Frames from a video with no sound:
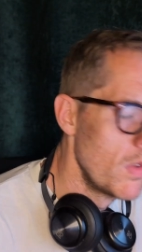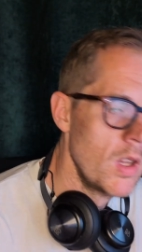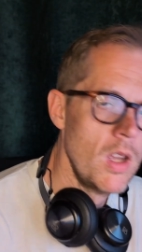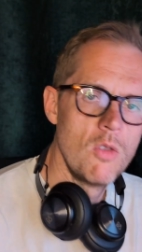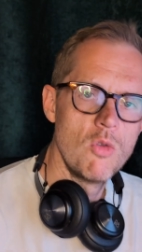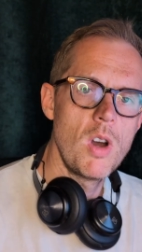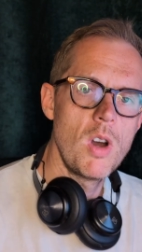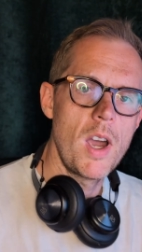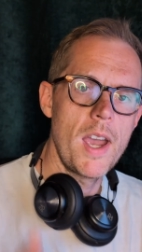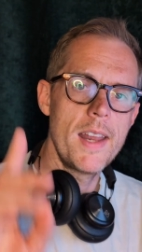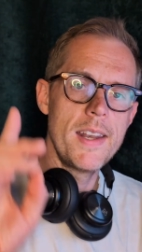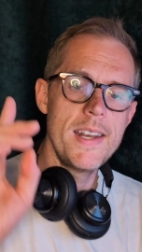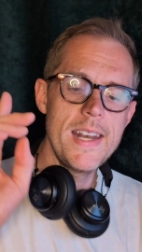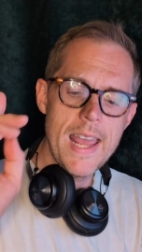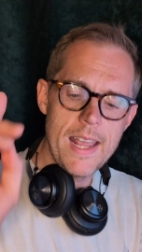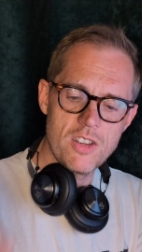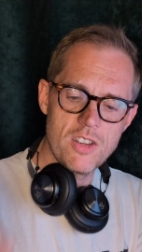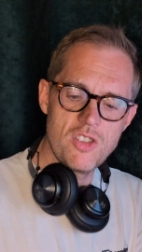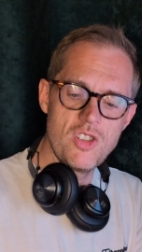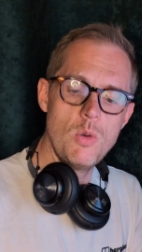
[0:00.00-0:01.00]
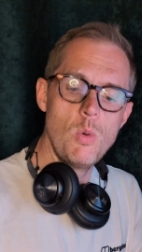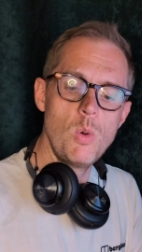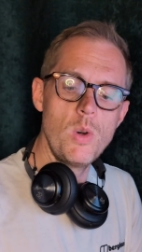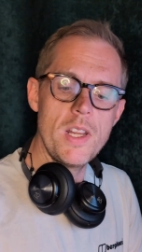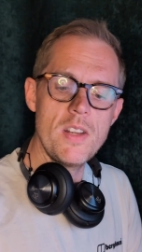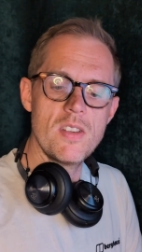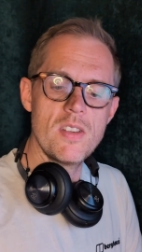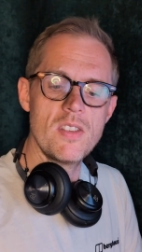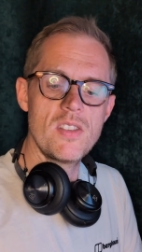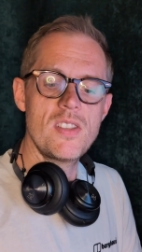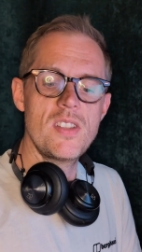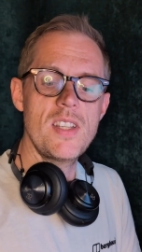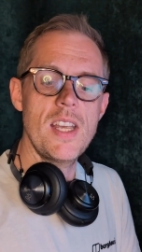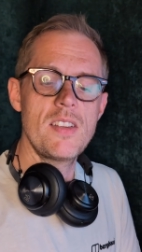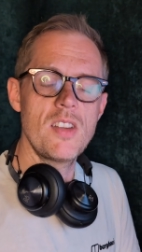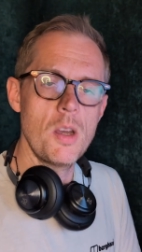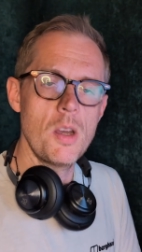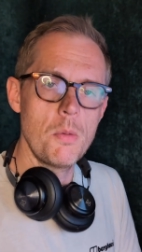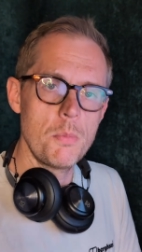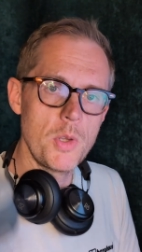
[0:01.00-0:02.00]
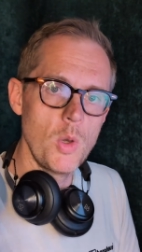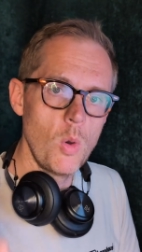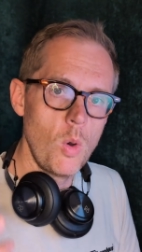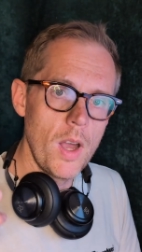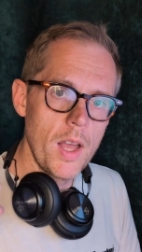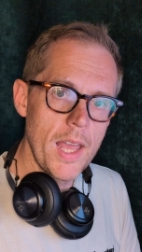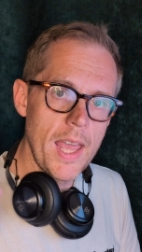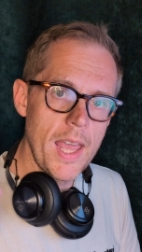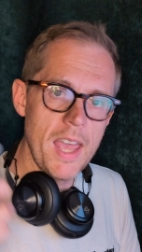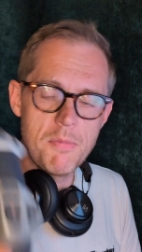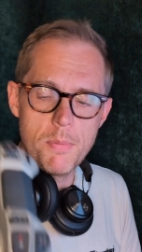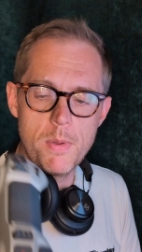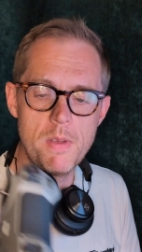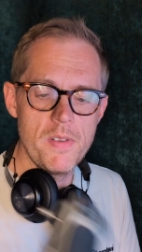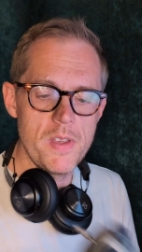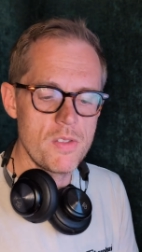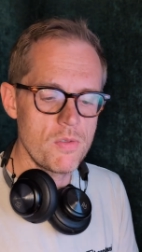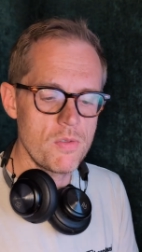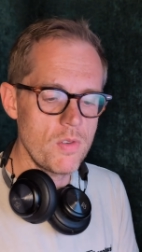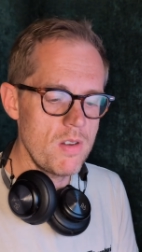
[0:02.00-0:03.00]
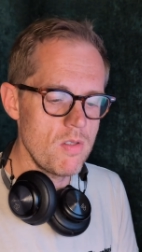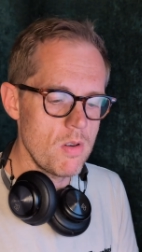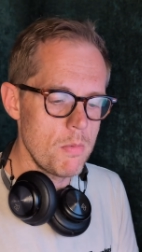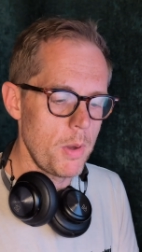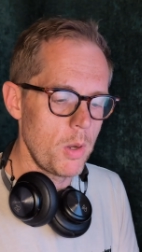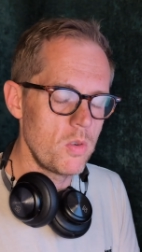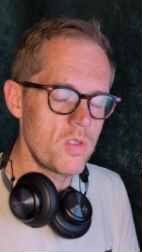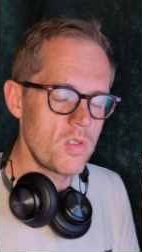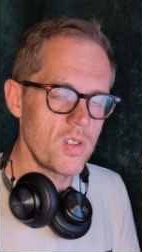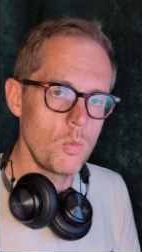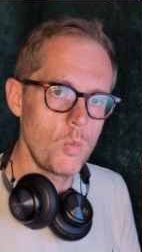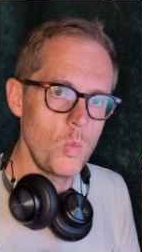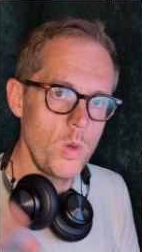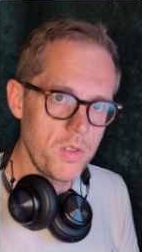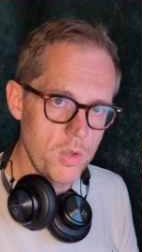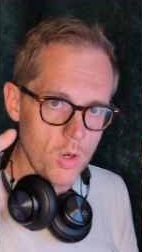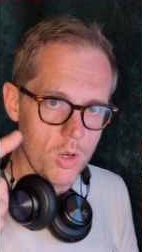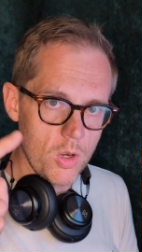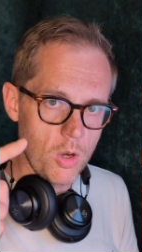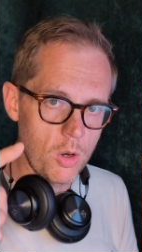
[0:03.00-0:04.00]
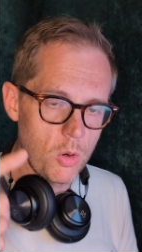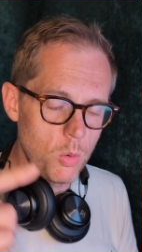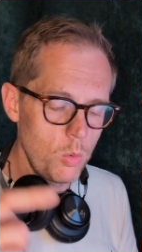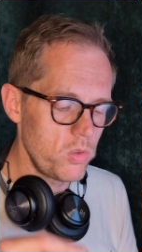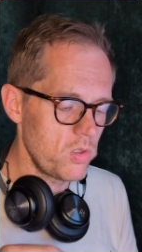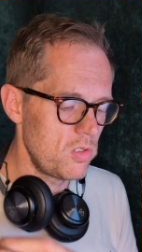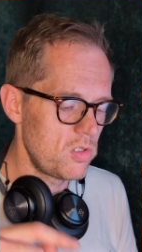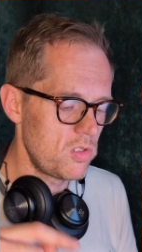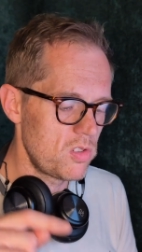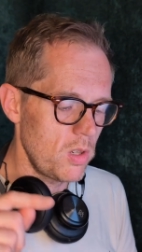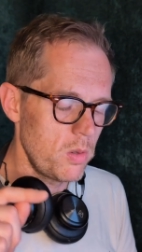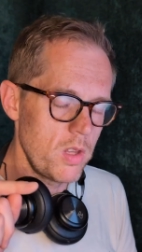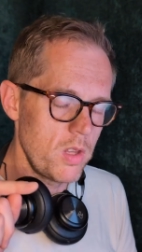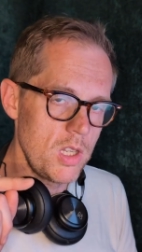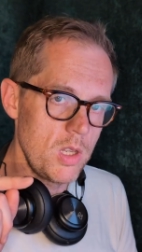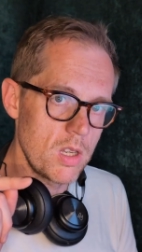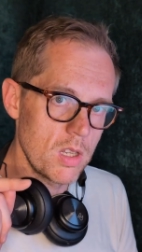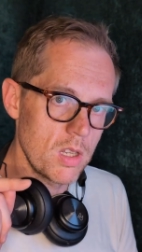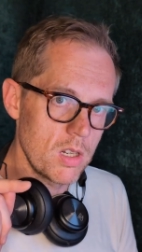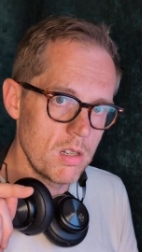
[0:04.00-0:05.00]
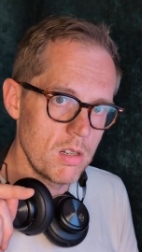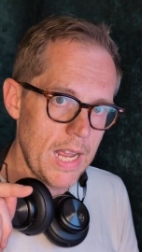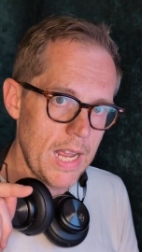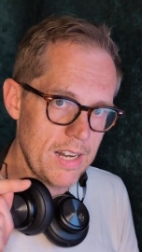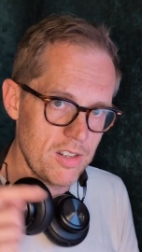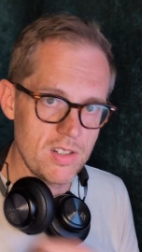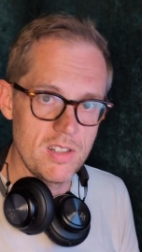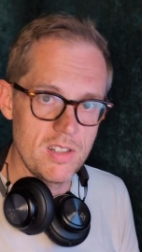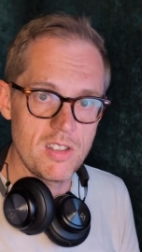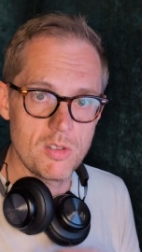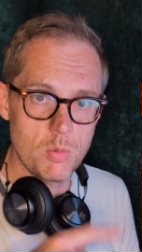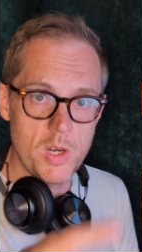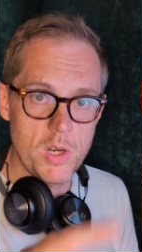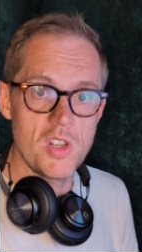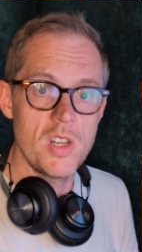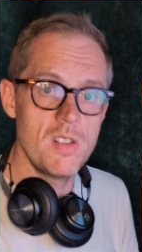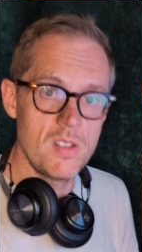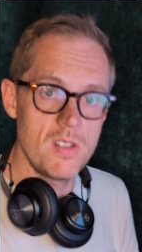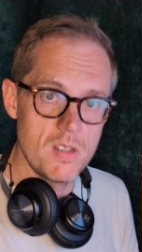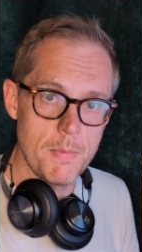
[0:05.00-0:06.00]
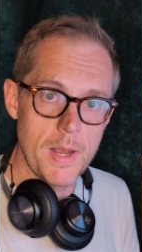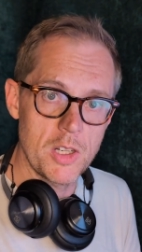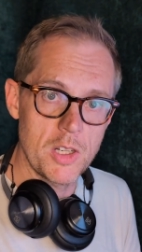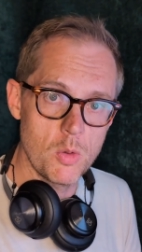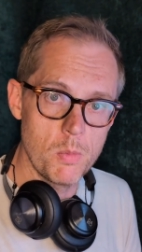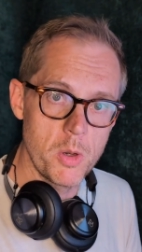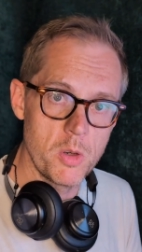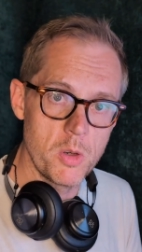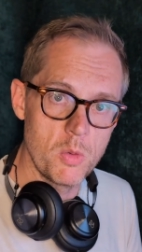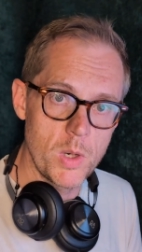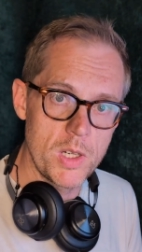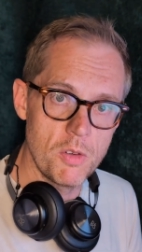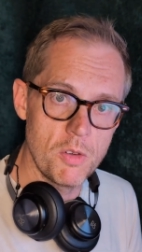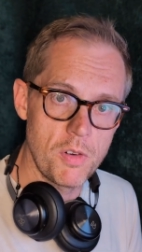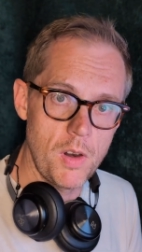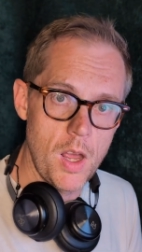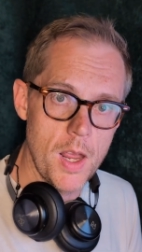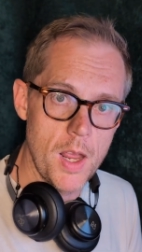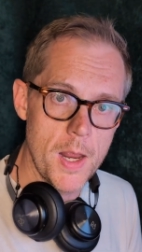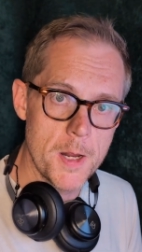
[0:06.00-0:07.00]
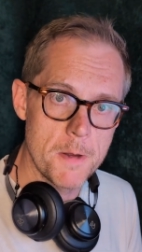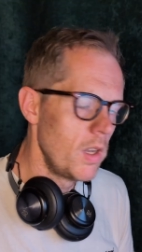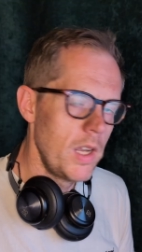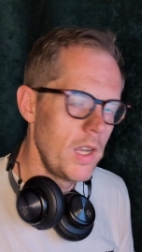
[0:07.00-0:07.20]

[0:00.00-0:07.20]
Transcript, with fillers: Right, and next you will need to set up your FPV3 remote with your goggles so that you can actually switch into manual mode when you're flying.